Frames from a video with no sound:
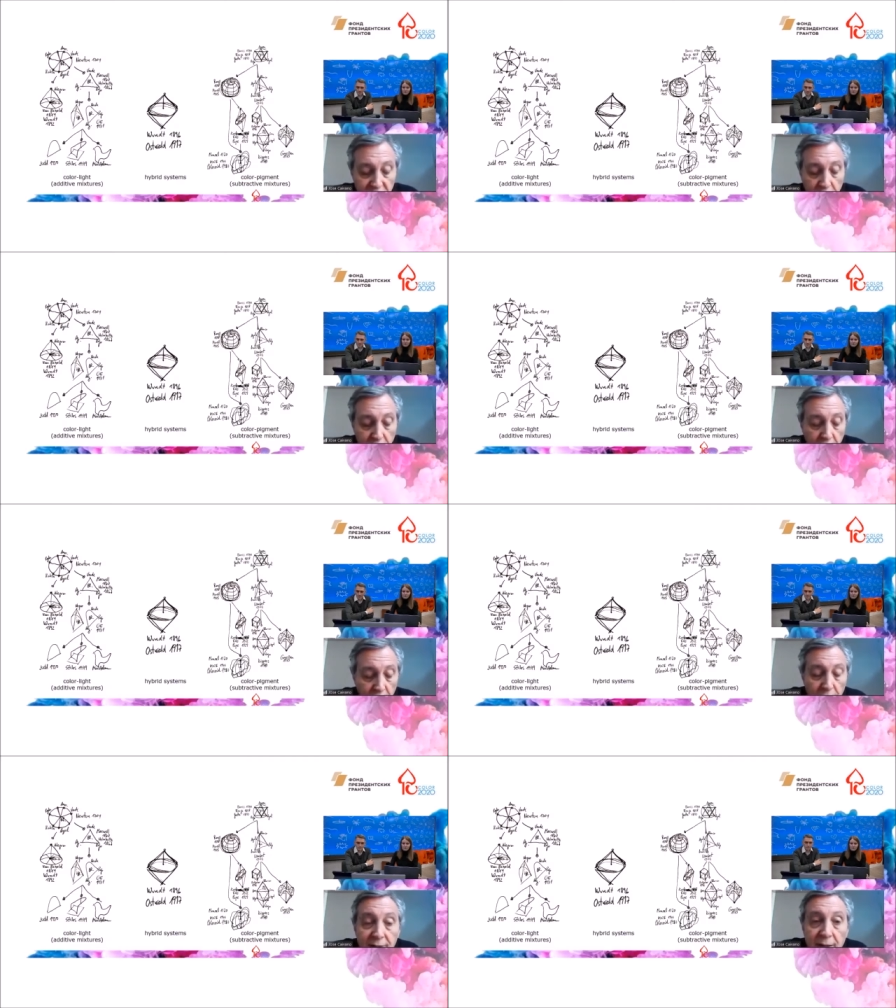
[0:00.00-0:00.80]
uh,
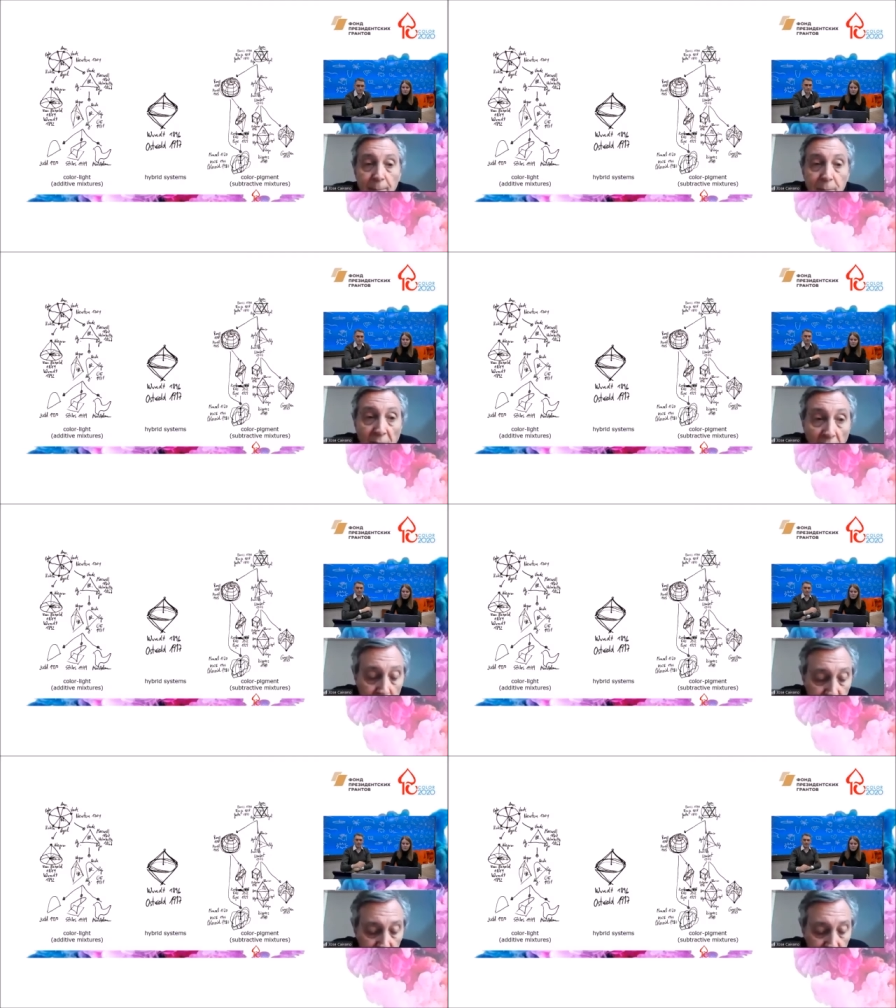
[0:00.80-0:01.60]

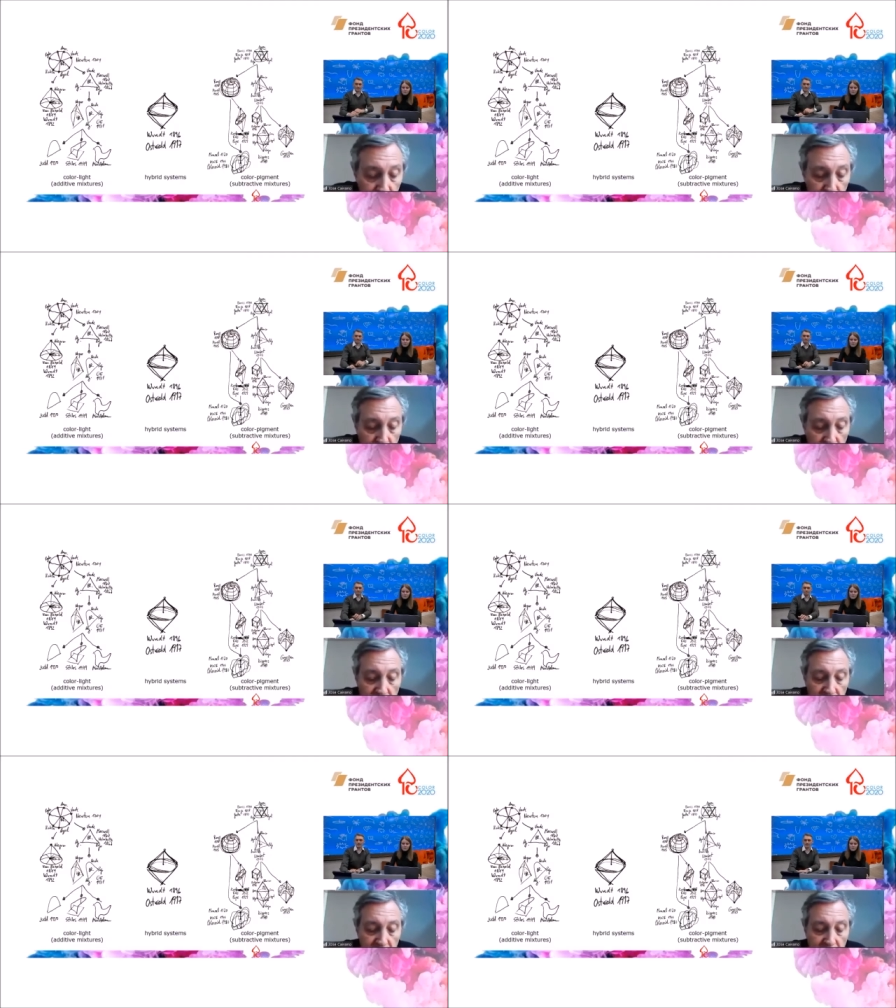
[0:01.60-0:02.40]
sometimes it
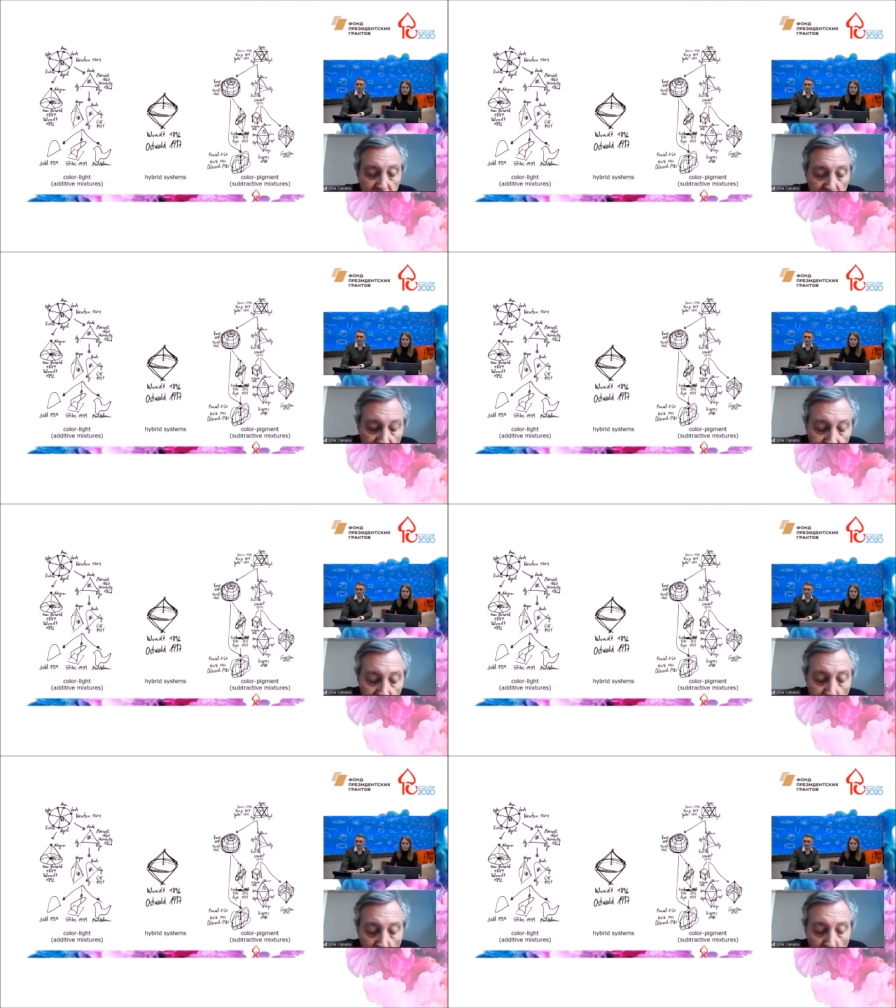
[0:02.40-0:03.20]
is
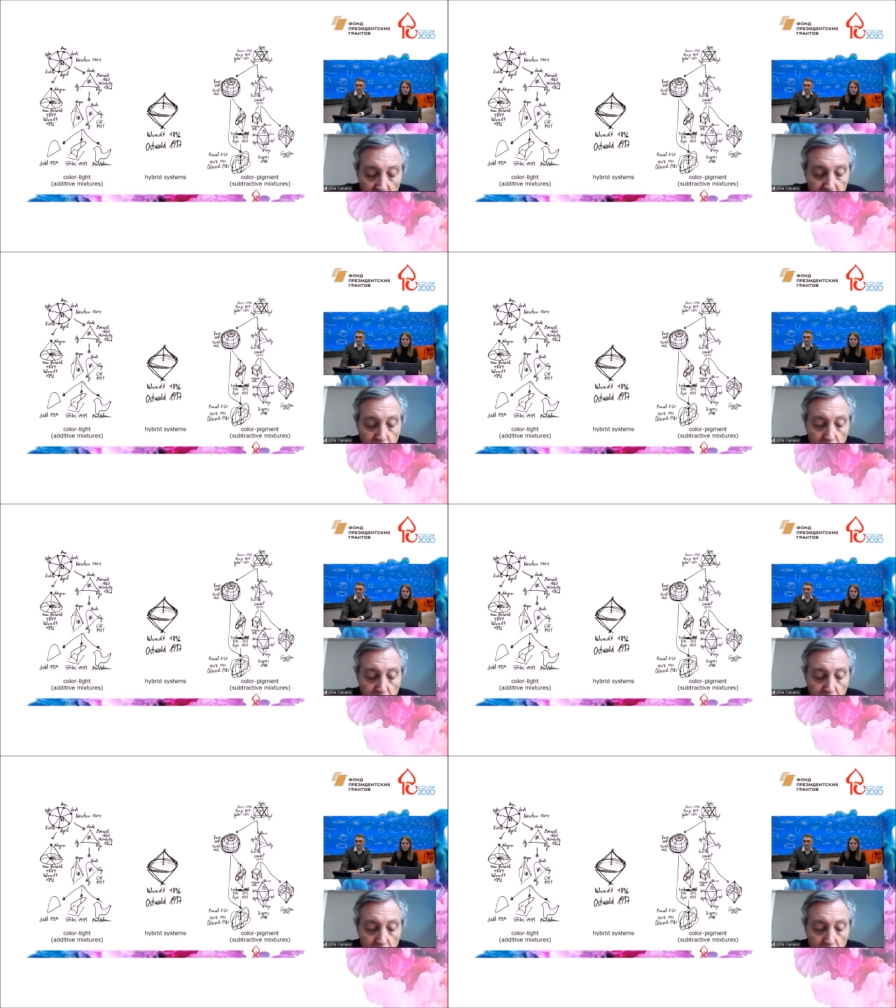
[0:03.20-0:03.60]
difficult